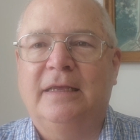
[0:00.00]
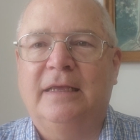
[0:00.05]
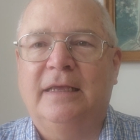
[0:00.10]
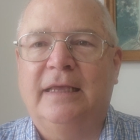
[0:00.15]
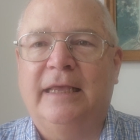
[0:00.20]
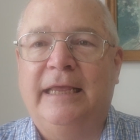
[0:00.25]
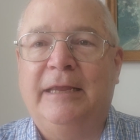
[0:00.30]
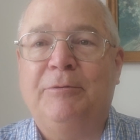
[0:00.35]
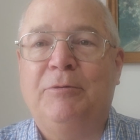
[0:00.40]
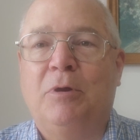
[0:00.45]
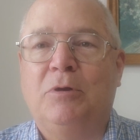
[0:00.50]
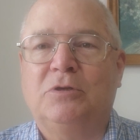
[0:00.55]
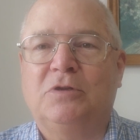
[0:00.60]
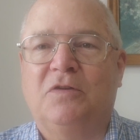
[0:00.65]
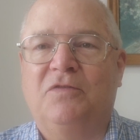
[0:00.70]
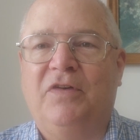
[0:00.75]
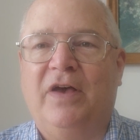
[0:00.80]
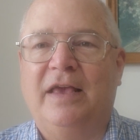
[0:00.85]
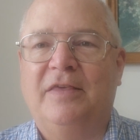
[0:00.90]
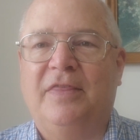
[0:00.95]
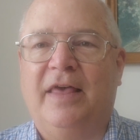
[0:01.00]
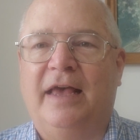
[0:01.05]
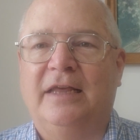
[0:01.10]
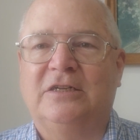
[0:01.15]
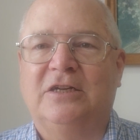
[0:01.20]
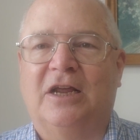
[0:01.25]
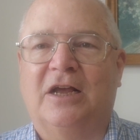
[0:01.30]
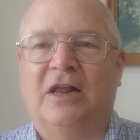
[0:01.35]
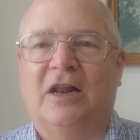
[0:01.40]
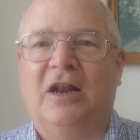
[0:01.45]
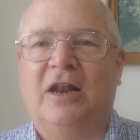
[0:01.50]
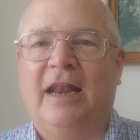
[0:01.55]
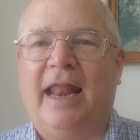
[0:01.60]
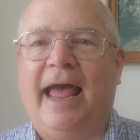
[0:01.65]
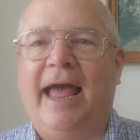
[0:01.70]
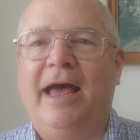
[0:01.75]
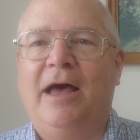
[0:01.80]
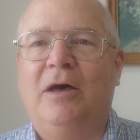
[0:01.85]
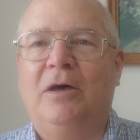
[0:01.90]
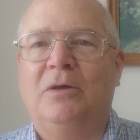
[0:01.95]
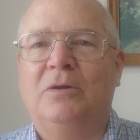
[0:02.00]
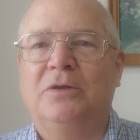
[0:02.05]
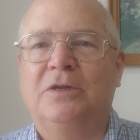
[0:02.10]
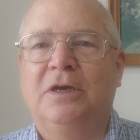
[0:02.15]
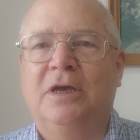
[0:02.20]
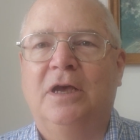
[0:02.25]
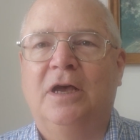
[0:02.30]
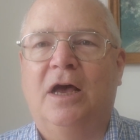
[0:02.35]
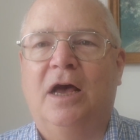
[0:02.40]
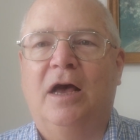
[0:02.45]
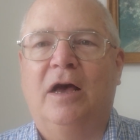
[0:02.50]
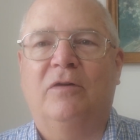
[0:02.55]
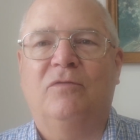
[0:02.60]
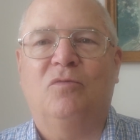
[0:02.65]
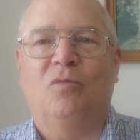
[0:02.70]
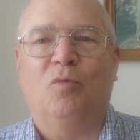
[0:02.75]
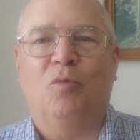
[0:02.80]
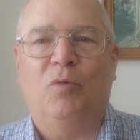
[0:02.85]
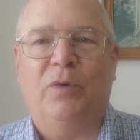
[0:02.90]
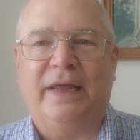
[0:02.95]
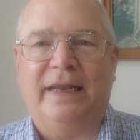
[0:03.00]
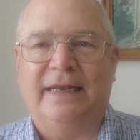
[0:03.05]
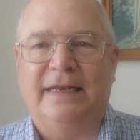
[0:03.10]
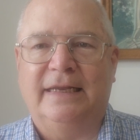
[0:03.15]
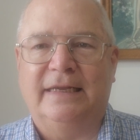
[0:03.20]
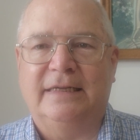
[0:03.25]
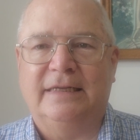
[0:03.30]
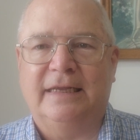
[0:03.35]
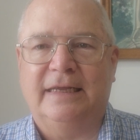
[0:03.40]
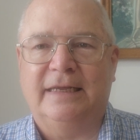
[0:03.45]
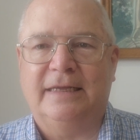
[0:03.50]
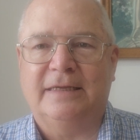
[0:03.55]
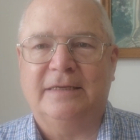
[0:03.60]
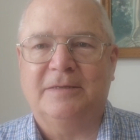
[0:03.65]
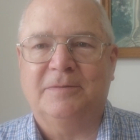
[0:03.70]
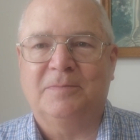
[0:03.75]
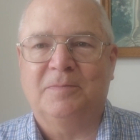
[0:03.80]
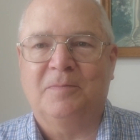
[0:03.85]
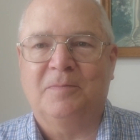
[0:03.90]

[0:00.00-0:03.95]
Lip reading: heroes of faith as a cloud of witnesses.